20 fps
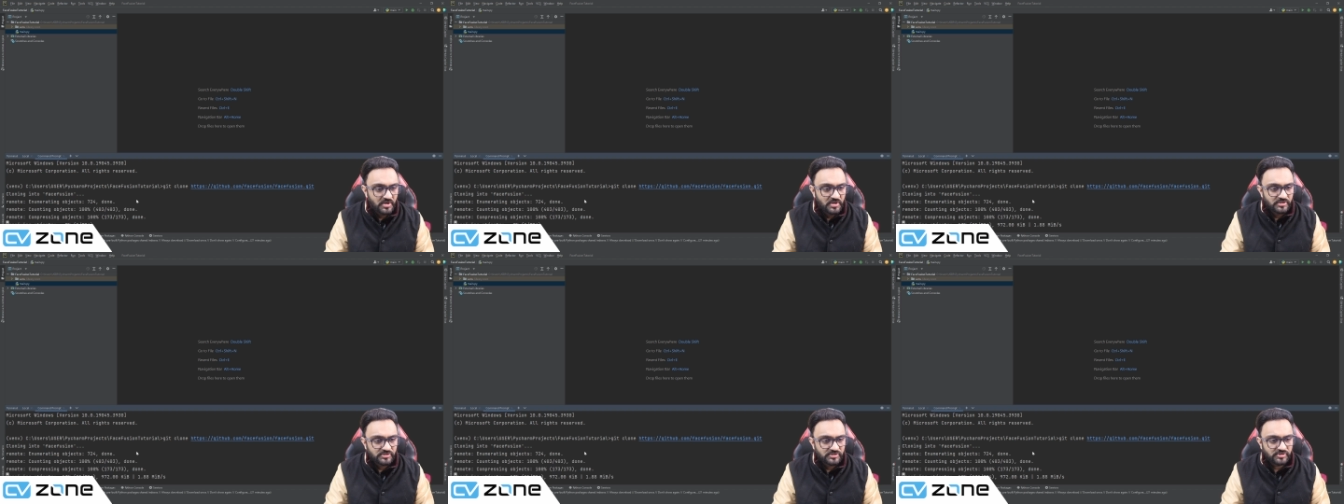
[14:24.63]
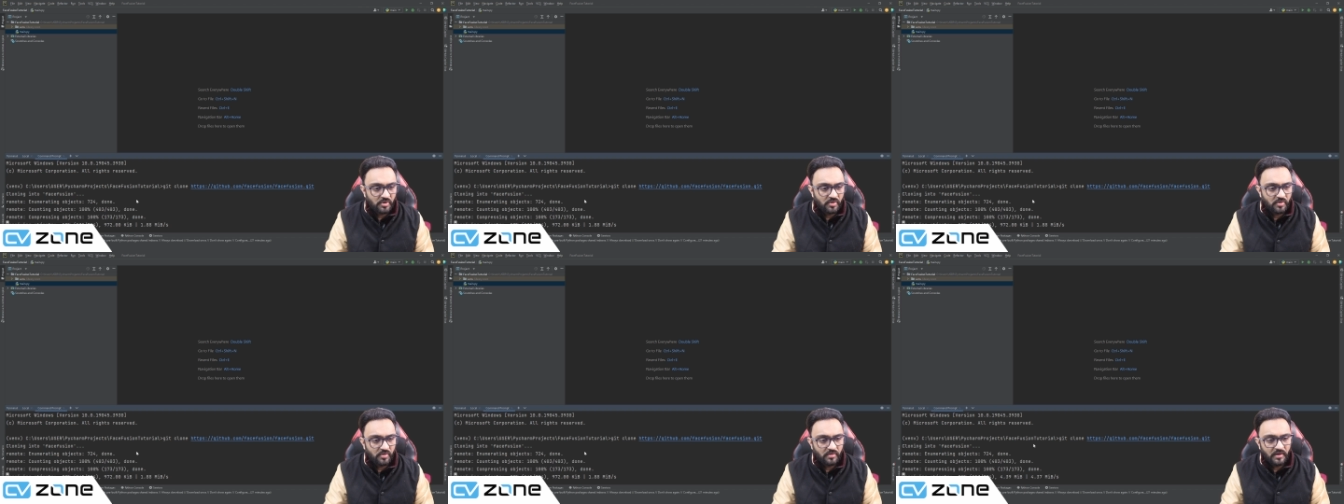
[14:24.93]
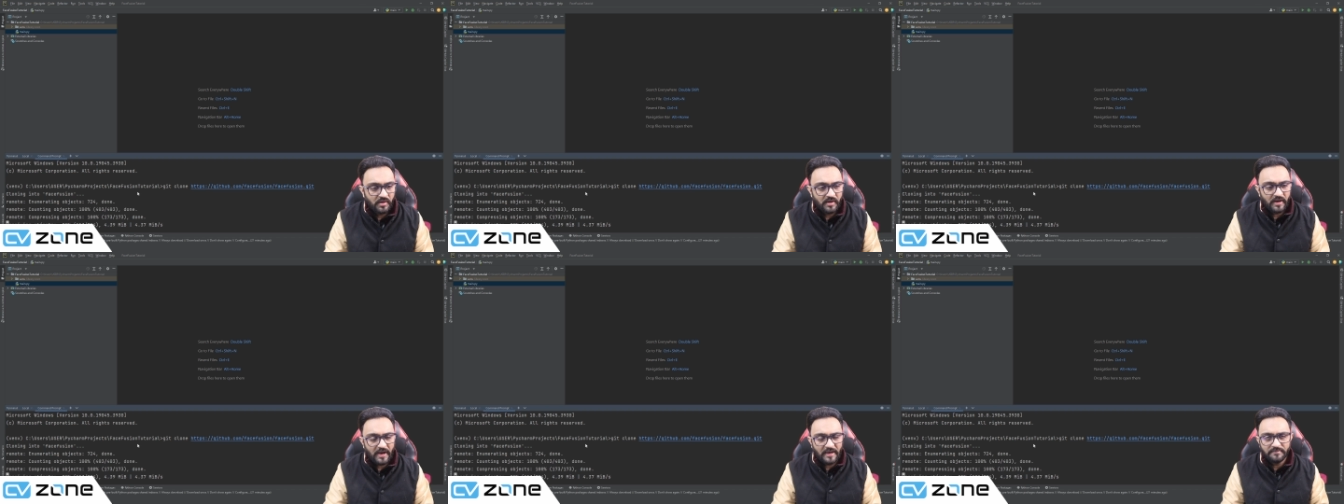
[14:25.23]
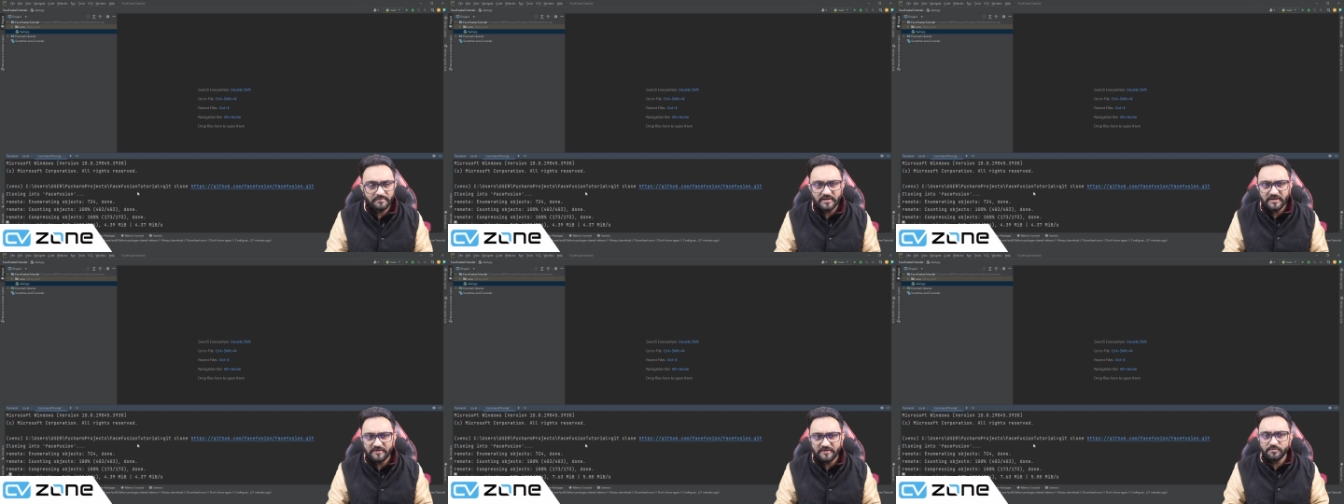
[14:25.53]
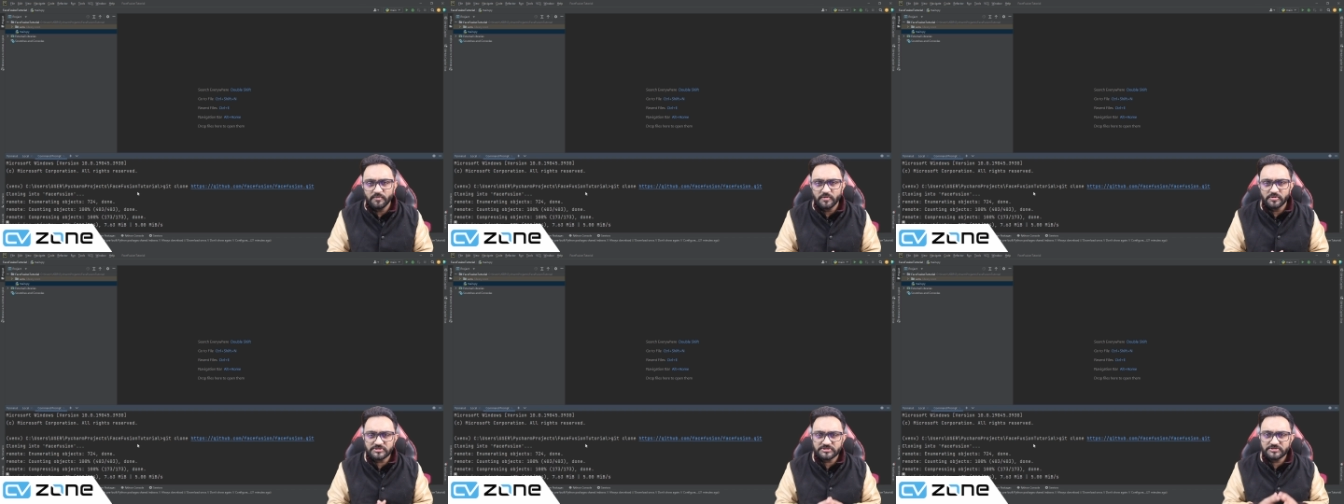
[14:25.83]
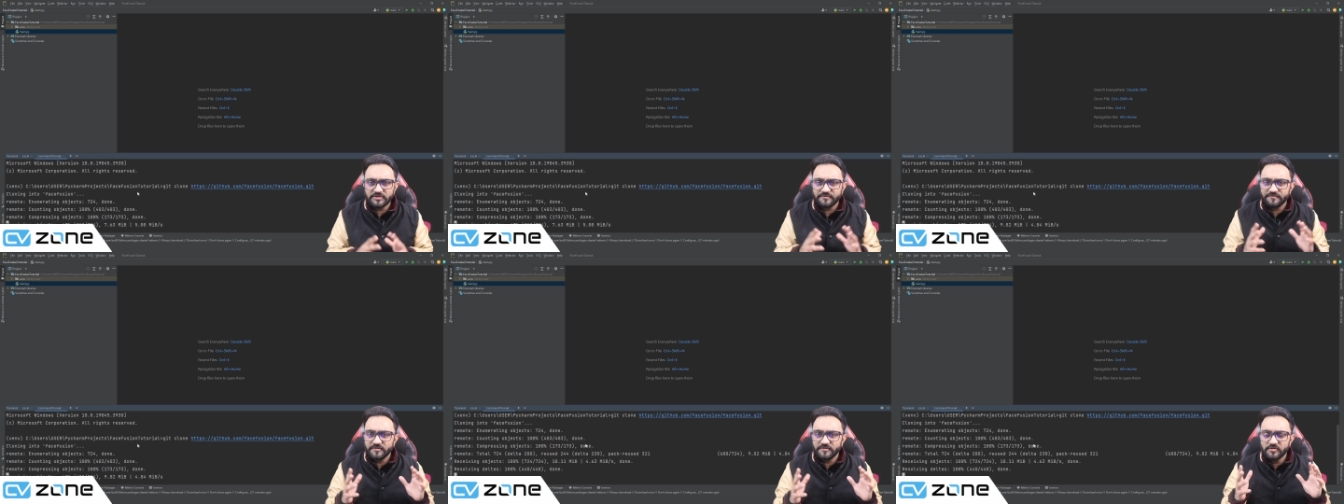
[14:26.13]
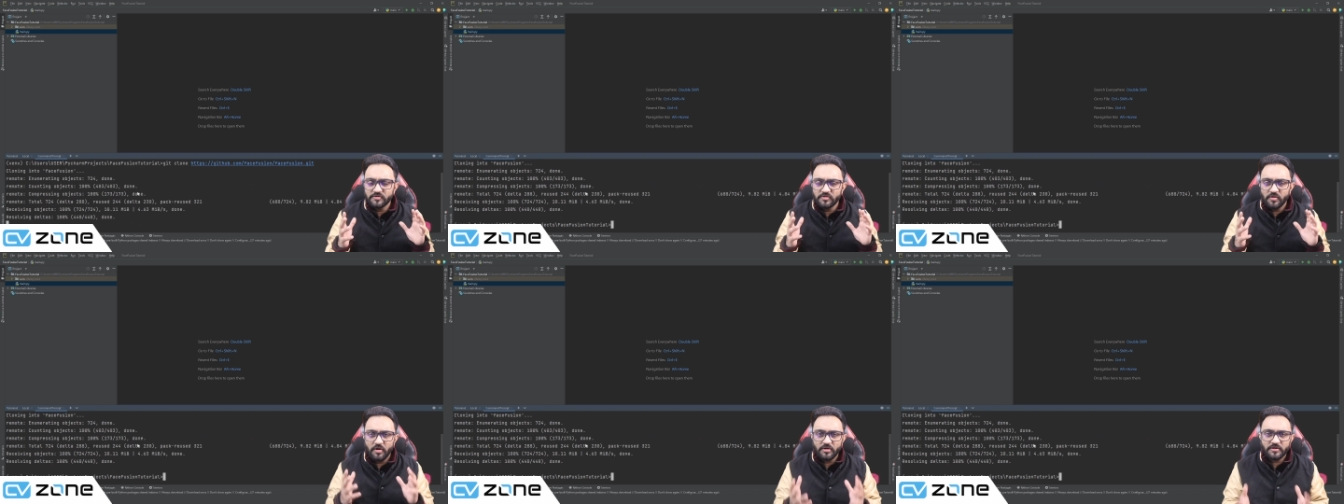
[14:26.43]
So I believe most of
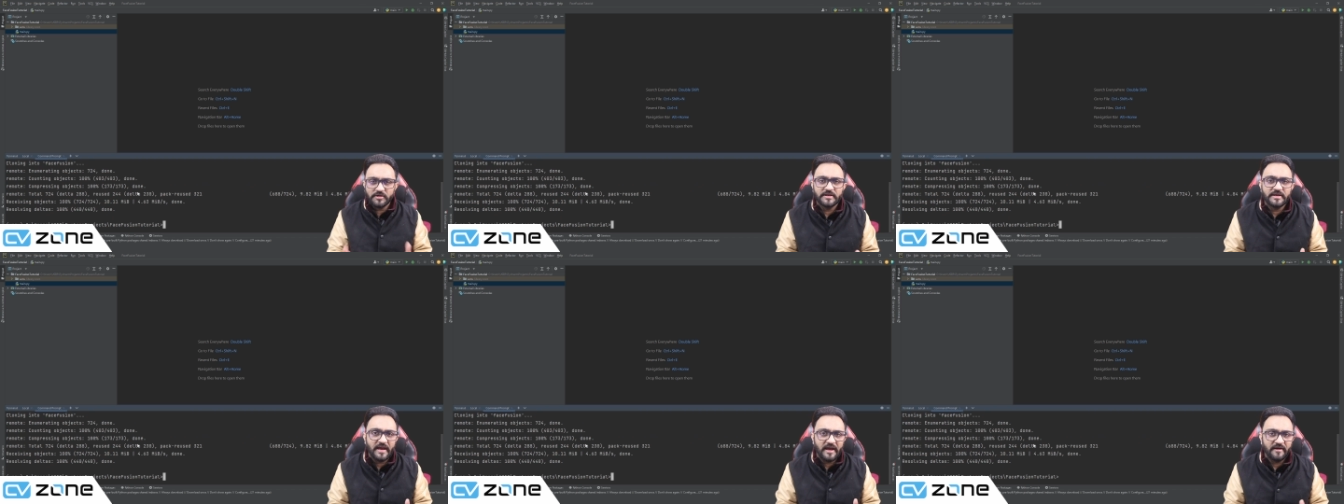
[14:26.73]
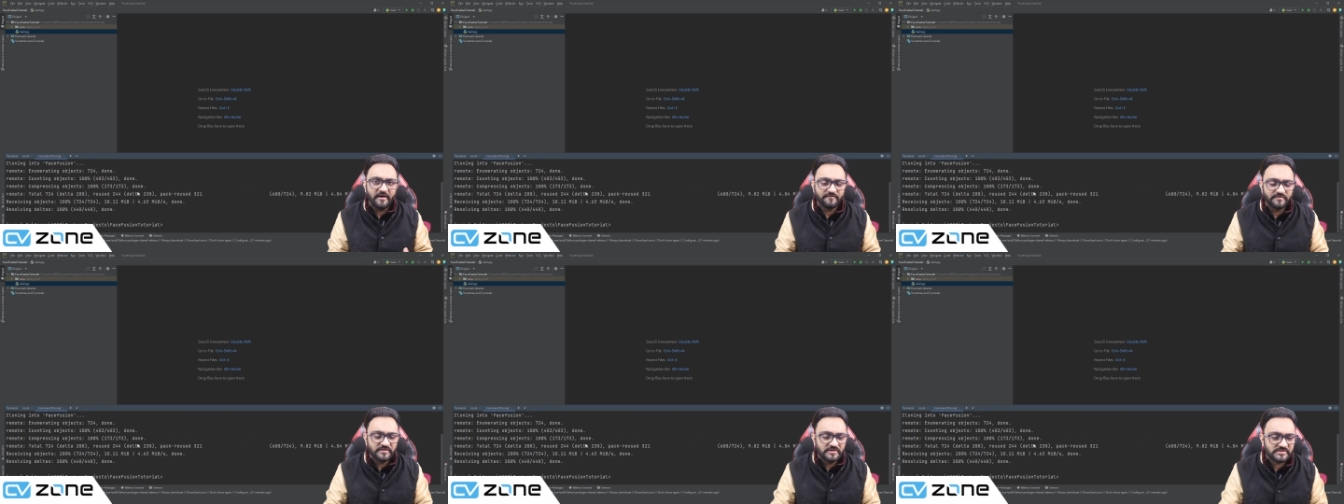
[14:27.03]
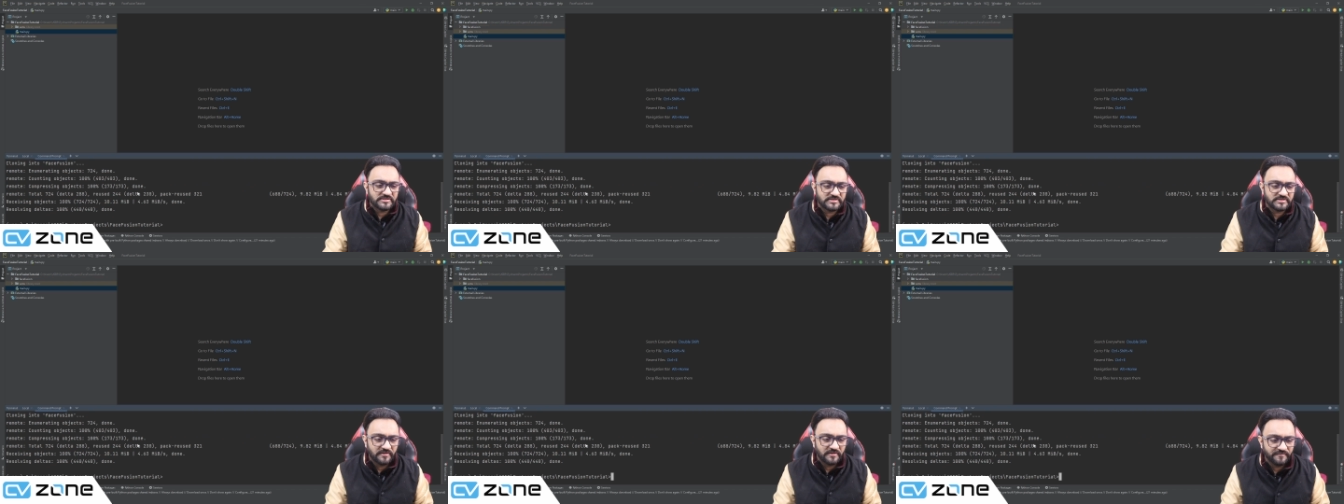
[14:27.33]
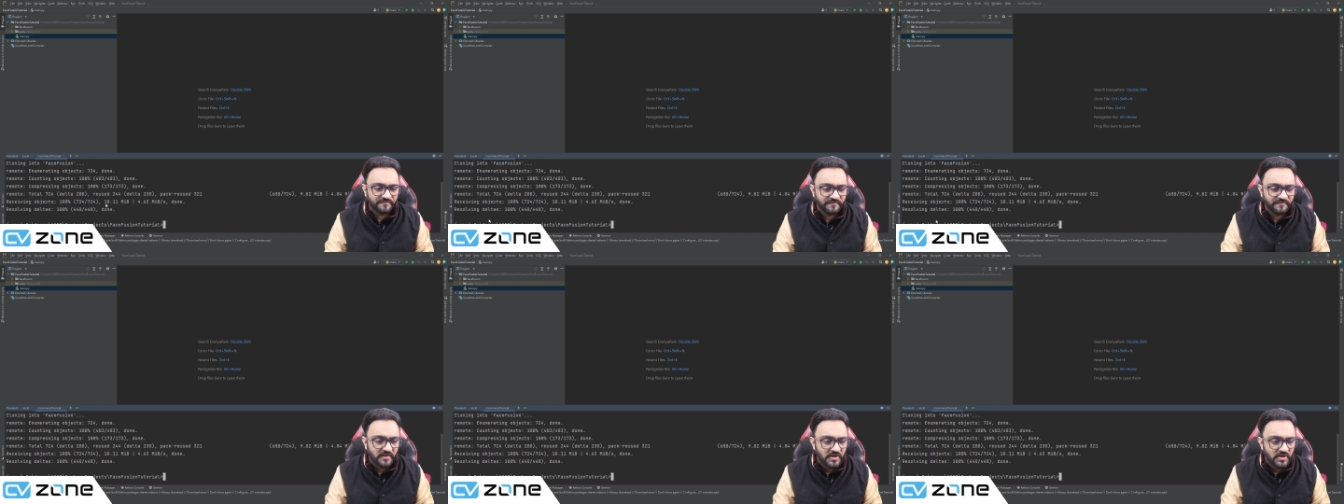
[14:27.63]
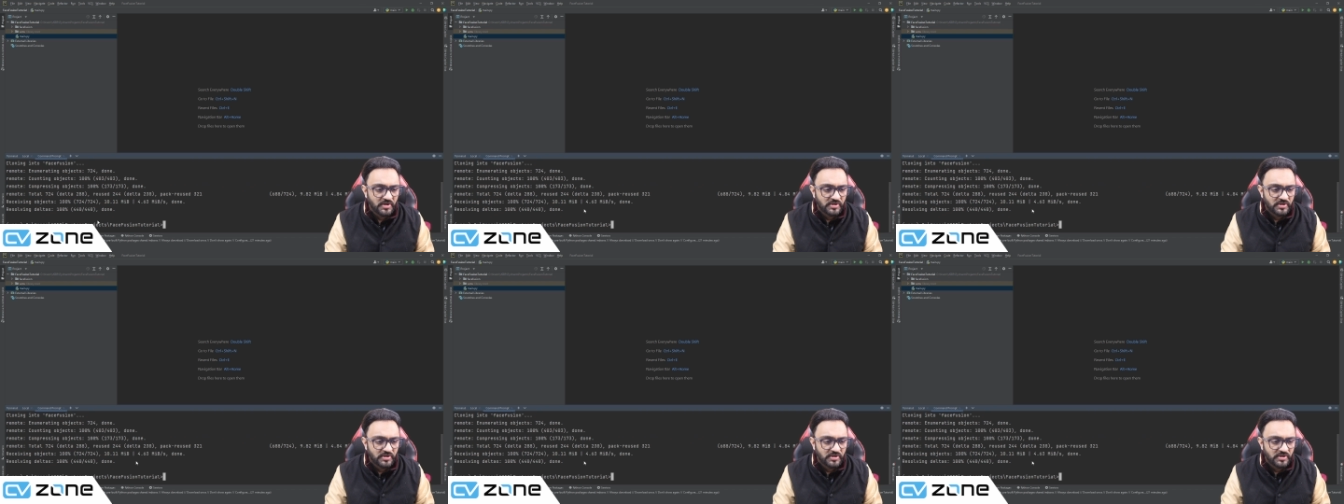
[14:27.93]
you already have these stuff,